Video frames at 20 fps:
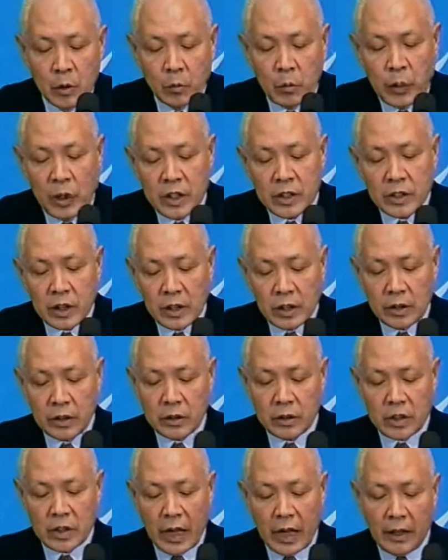
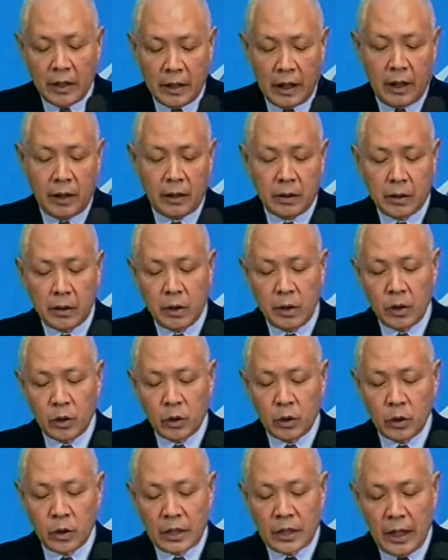pressuring China
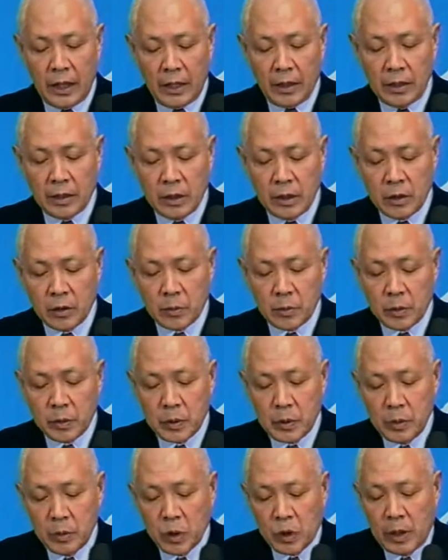to change its
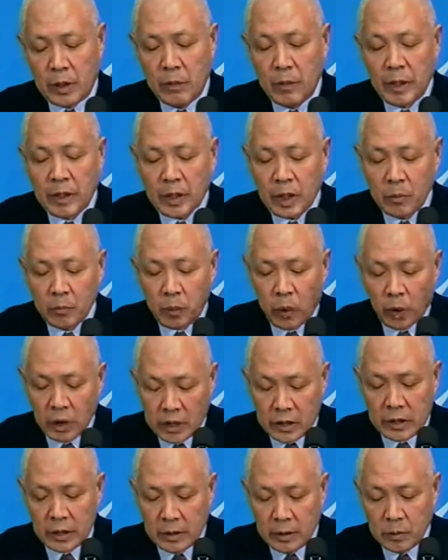Tibetan
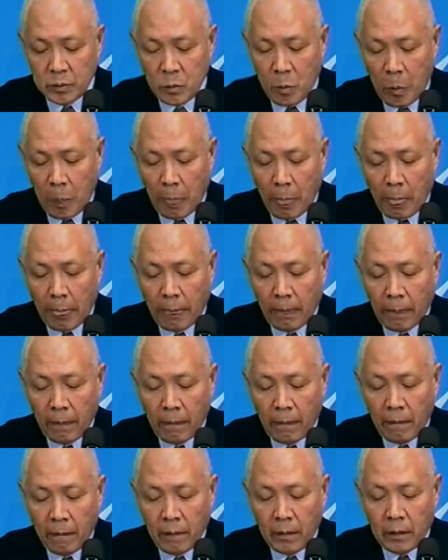policy.
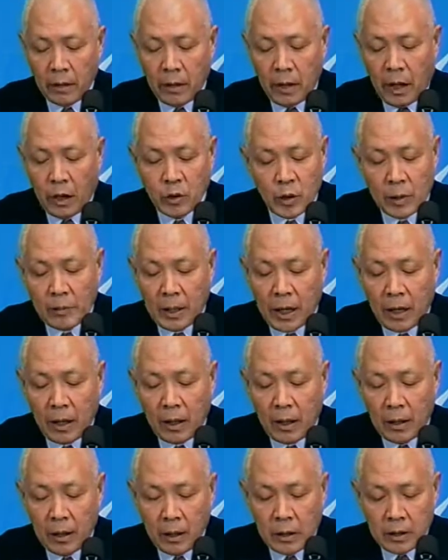However,
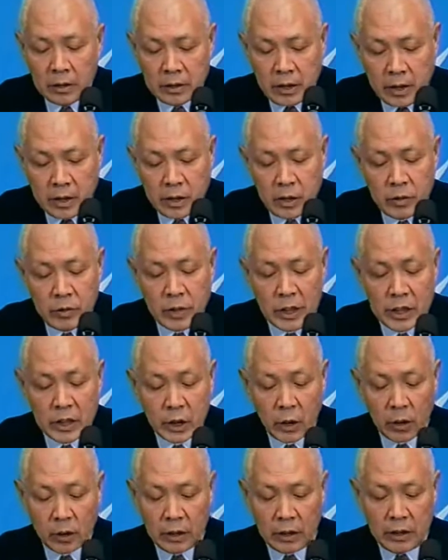the
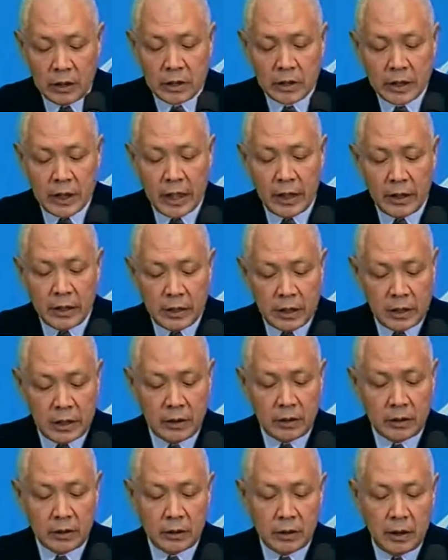situation is
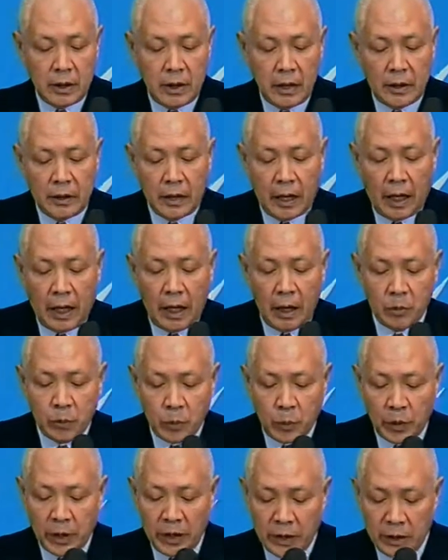changing, and I am
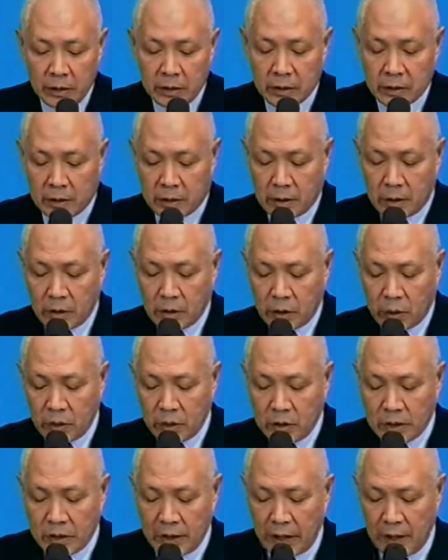pleased to
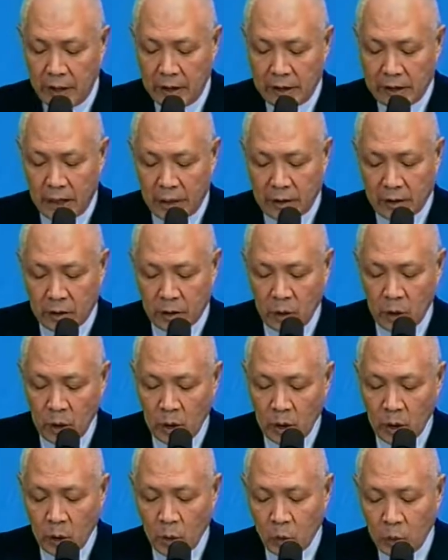say that
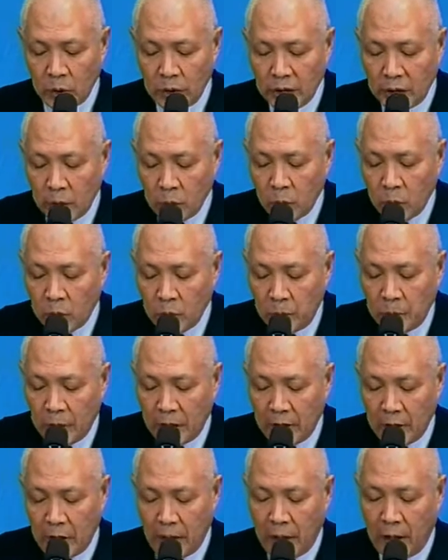we will
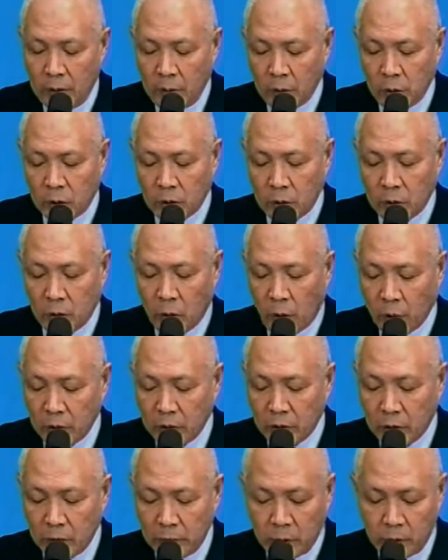be able to
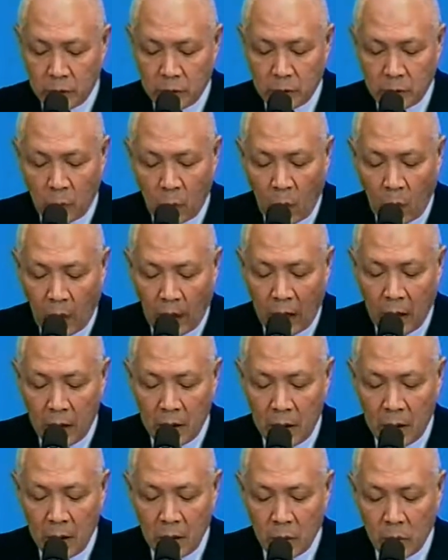contribute more
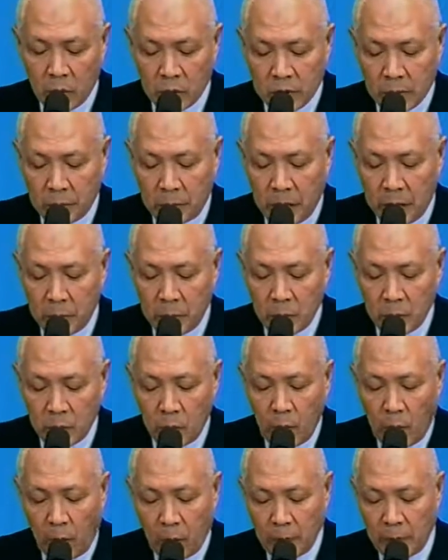for the
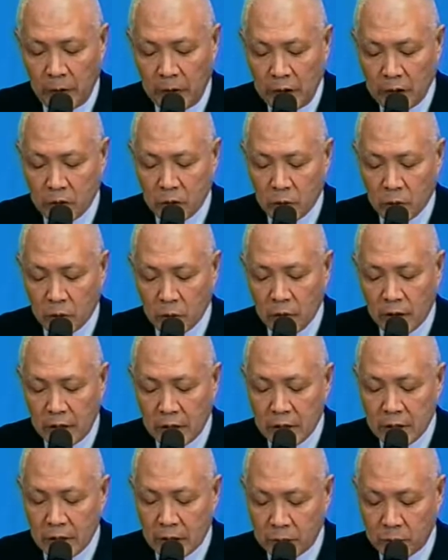people of East
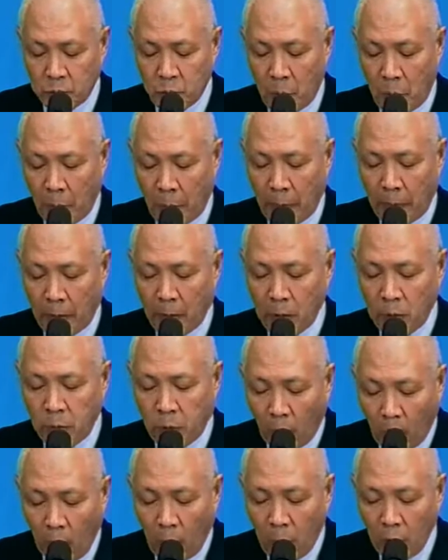Turkestan.
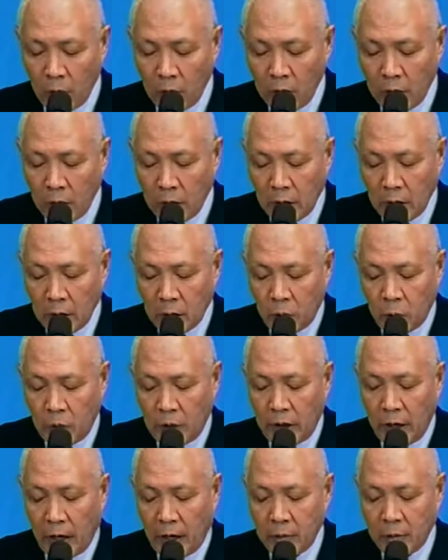For
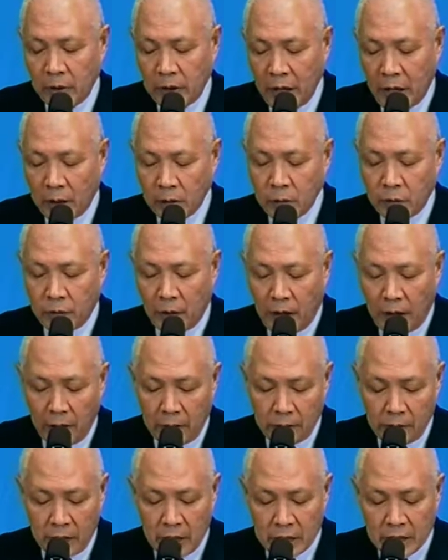we have now
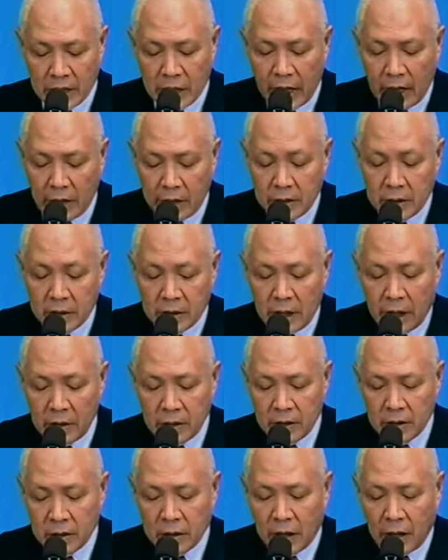found the
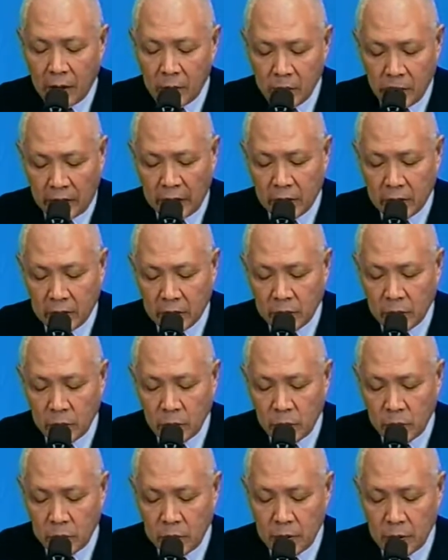Chinese government
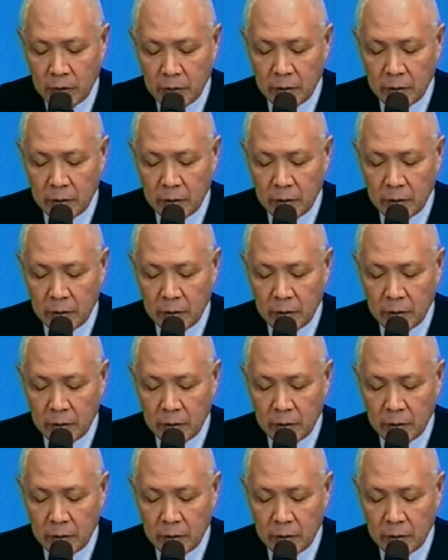to